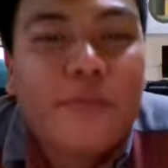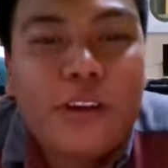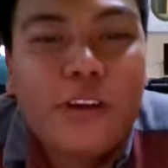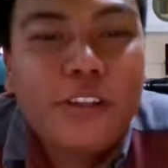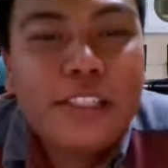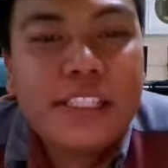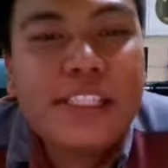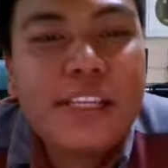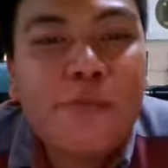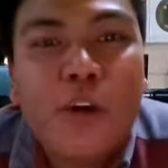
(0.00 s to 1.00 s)
All
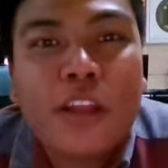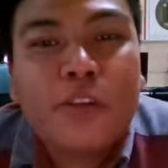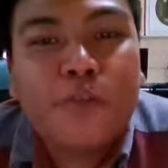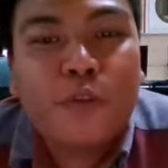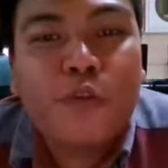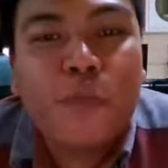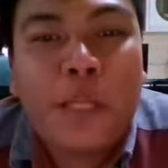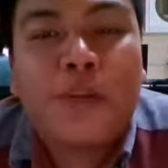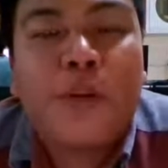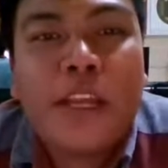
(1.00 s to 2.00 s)
this deep water
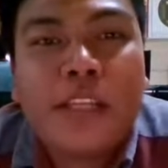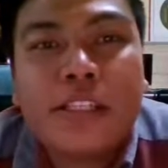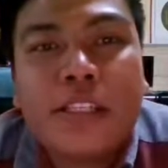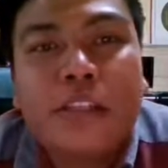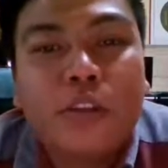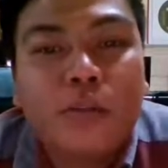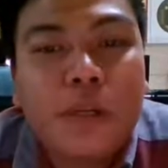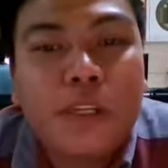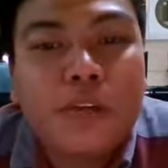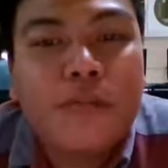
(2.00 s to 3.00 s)
movement creates the
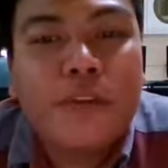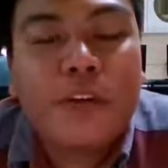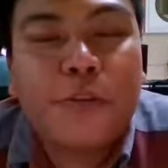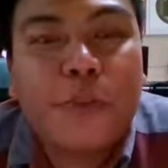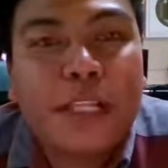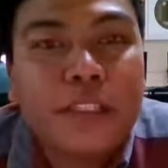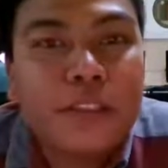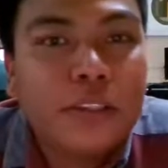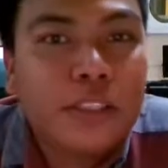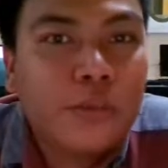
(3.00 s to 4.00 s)
global conveyor belt,
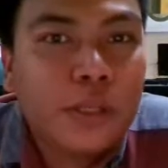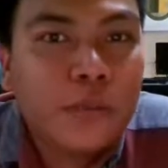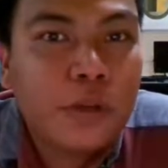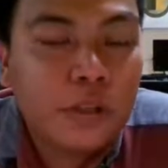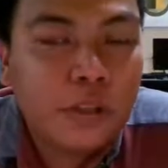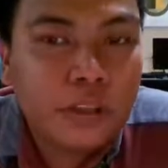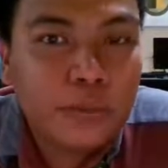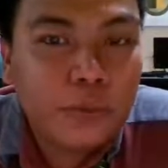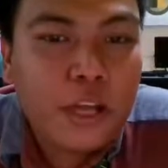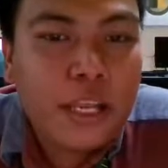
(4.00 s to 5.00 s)
or the what we call
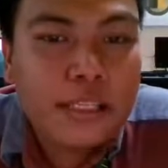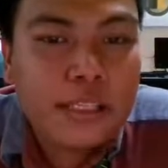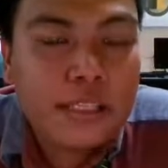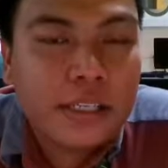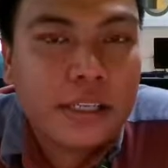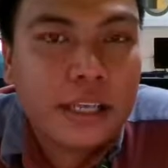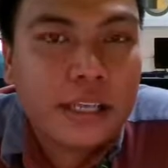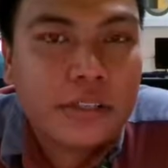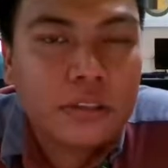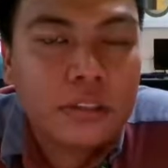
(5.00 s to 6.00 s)
thermohaline
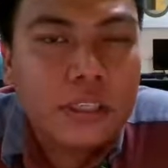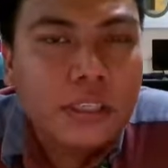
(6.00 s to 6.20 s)
circulation.